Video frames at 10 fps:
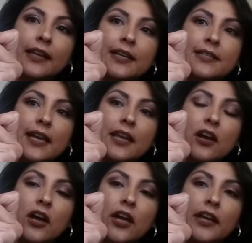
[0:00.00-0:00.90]
like I said,
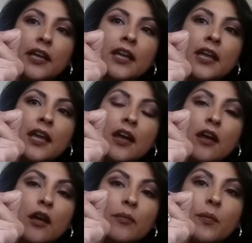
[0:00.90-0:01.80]
on
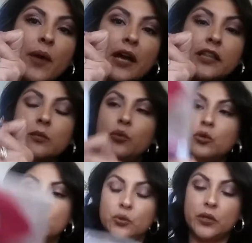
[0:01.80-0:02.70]
the back of the
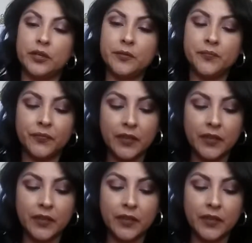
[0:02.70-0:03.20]
brochure.